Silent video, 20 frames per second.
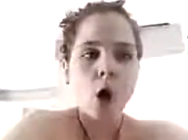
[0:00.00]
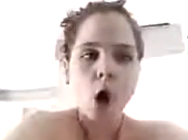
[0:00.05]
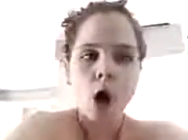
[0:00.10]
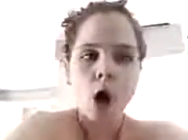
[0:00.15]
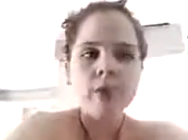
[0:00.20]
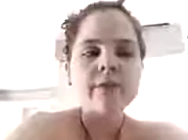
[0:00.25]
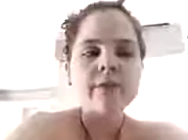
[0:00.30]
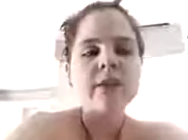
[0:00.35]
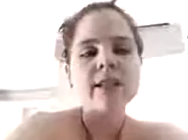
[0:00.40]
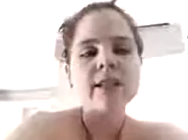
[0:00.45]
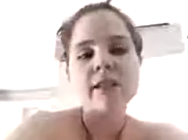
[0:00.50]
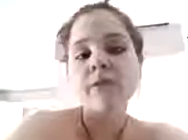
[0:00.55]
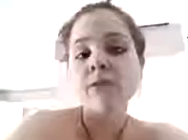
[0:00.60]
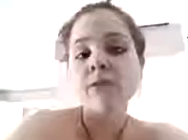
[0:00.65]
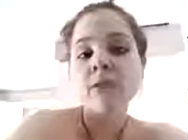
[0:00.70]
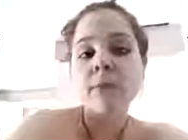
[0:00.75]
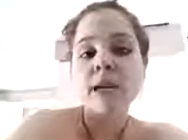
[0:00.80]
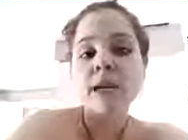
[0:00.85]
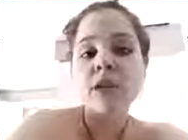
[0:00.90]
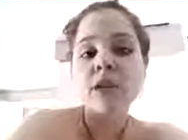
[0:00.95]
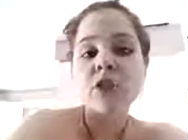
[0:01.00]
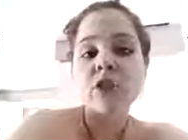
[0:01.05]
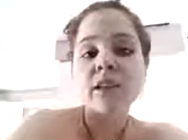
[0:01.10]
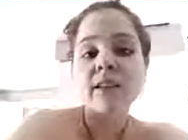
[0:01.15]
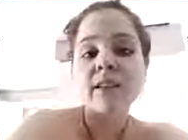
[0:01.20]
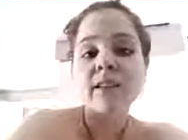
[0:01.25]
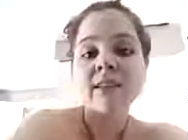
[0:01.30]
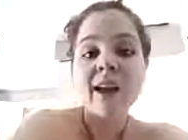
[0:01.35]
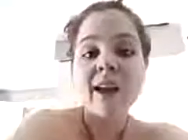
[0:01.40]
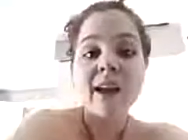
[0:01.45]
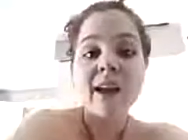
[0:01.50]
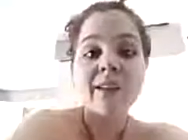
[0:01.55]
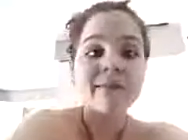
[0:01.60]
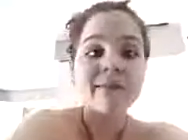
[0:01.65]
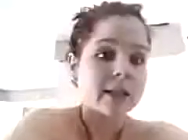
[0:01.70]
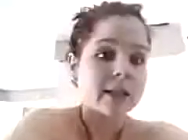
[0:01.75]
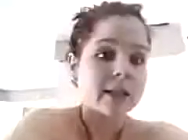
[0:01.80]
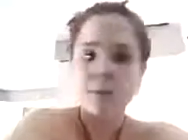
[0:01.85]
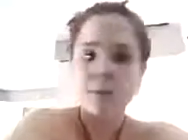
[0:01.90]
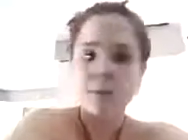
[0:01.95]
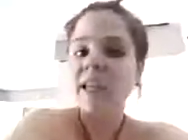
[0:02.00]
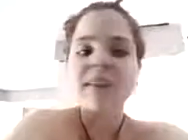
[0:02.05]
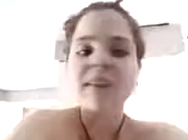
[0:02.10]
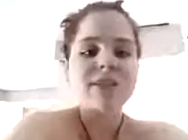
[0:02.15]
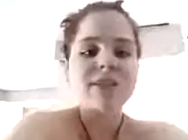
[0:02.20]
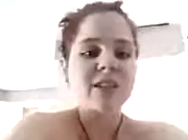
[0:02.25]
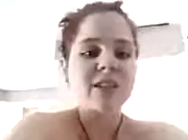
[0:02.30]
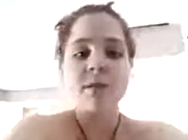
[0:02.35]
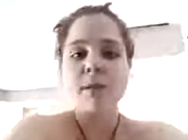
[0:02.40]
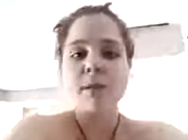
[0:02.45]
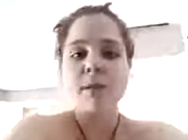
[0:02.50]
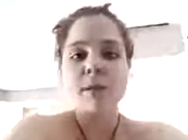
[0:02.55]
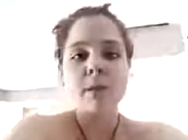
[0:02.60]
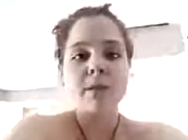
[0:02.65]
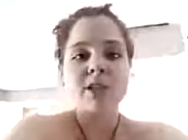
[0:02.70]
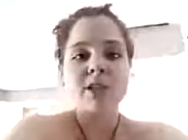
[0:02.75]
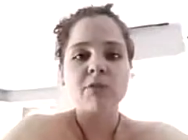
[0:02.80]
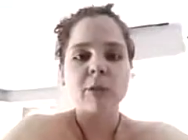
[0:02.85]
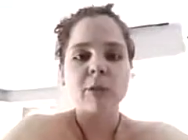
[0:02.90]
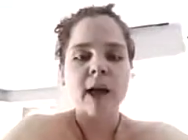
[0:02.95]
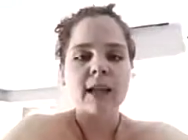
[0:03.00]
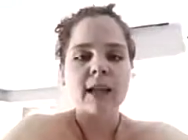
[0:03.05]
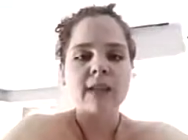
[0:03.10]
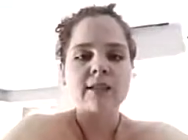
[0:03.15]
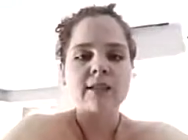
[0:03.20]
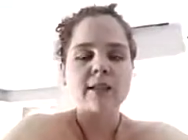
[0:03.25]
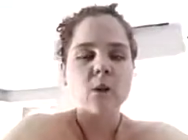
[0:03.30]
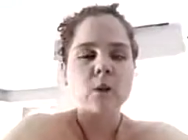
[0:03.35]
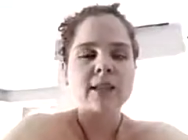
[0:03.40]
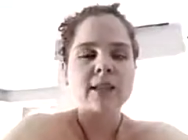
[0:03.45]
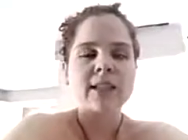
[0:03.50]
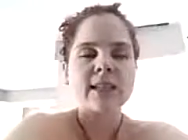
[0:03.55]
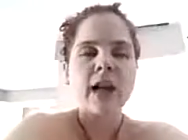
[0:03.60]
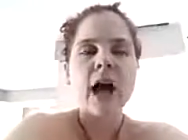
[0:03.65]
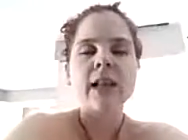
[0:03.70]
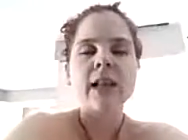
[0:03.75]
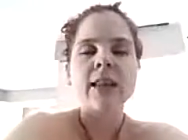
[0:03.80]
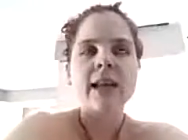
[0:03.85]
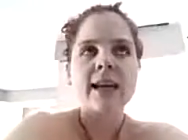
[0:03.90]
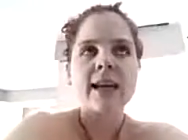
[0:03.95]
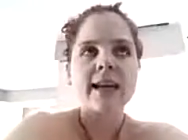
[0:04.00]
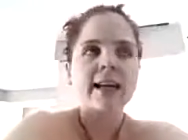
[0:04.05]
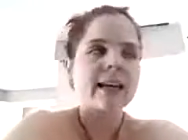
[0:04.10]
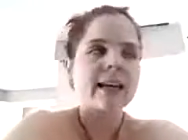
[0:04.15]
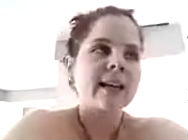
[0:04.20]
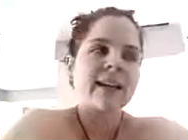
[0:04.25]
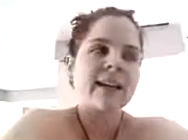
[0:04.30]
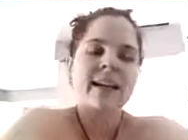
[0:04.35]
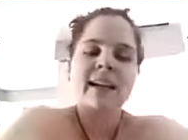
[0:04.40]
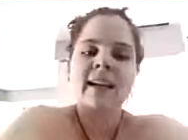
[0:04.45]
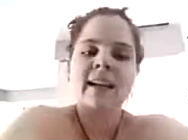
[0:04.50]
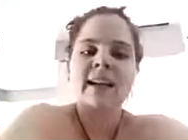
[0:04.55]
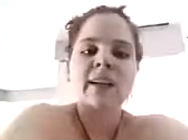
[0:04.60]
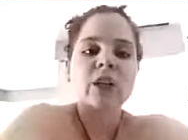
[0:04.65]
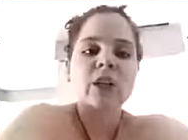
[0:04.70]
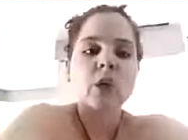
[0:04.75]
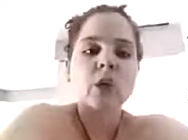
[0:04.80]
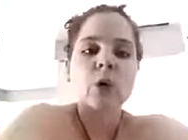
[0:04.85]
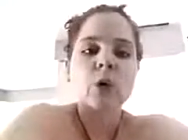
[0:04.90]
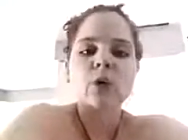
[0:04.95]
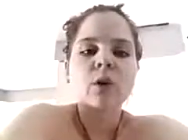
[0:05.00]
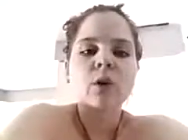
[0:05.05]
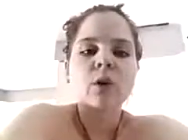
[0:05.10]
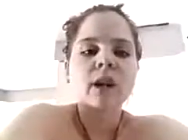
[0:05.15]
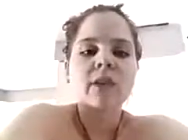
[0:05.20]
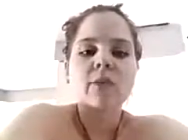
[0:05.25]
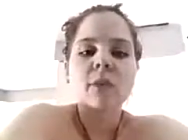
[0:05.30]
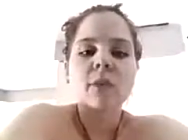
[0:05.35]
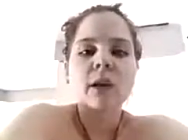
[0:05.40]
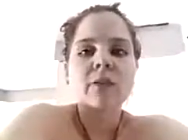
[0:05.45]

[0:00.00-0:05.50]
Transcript: All of this information has been given to me by Beachbody. So it's not like, you don't have to